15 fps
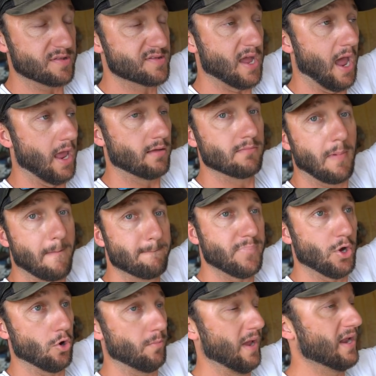it's tight.
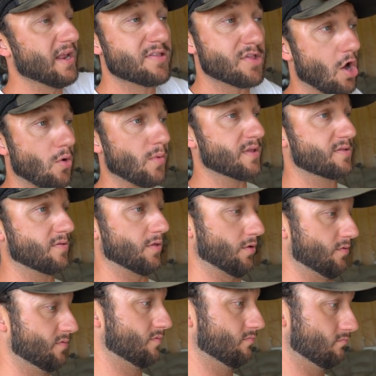Boom. And it's always
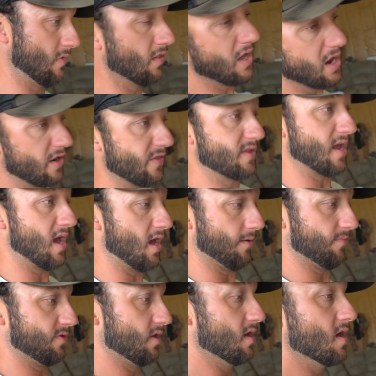loose a lot of the
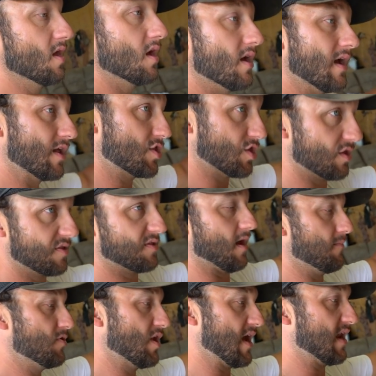times. It's just
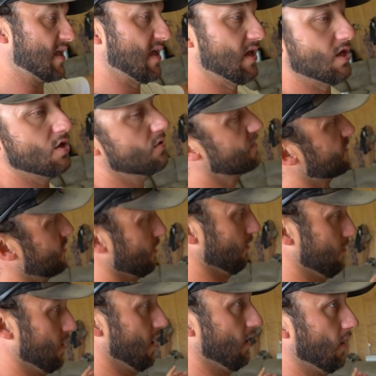something you got to get used to.
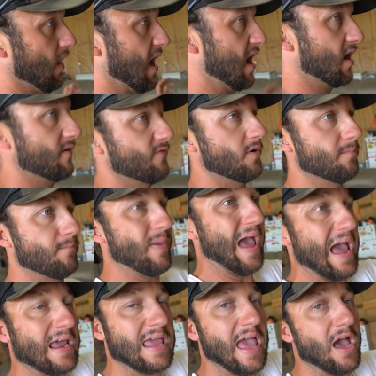A lot of them
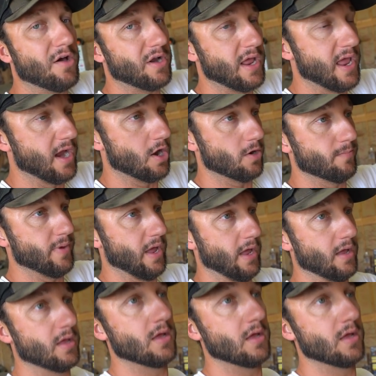back out a hair bit.